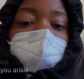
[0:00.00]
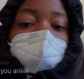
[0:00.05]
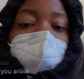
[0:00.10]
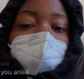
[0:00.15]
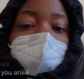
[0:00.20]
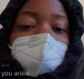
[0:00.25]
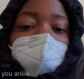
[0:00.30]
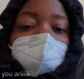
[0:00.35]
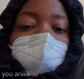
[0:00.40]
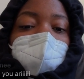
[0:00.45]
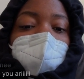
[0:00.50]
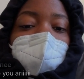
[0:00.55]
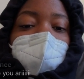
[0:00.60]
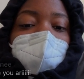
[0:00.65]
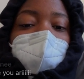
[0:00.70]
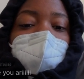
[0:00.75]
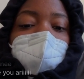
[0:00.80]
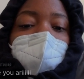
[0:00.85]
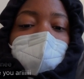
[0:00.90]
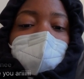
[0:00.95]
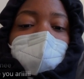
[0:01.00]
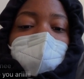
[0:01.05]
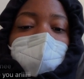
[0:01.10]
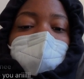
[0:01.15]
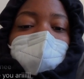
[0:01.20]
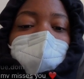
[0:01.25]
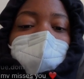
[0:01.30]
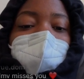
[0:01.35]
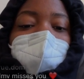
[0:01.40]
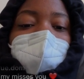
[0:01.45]
go see Karol G today?
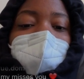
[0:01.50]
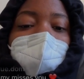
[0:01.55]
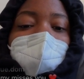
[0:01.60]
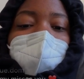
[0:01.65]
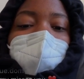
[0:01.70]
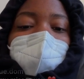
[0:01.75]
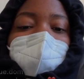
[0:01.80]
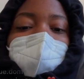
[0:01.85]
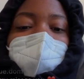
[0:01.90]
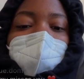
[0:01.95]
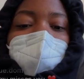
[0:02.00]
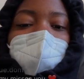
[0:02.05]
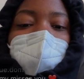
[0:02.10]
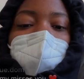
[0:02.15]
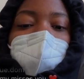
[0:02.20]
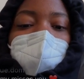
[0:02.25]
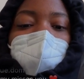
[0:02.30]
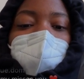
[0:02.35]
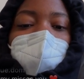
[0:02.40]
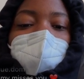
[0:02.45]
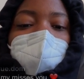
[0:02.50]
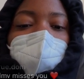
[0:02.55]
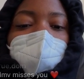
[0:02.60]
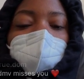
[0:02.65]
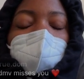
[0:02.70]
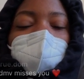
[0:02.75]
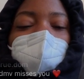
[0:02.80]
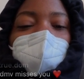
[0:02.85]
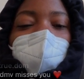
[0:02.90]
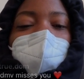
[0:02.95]
That's amazing.
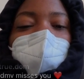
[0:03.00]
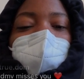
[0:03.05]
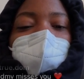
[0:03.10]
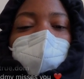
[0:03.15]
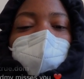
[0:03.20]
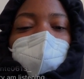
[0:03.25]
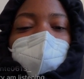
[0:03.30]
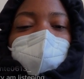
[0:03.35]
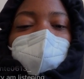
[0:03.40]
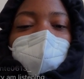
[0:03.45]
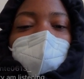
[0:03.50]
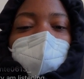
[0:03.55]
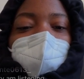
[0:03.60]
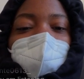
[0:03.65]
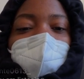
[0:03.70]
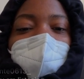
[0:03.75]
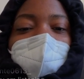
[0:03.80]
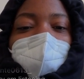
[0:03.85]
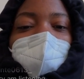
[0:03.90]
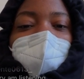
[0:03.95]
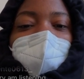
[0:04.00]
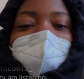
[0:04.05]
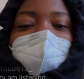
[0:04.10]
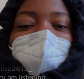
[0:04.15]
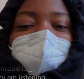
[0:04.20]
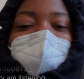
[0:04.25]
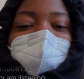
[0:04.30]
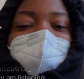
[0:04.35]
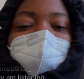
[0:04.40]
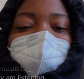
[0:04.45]
Where's she performing
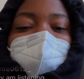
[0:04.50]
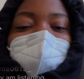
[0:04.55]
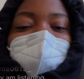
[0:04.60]
at?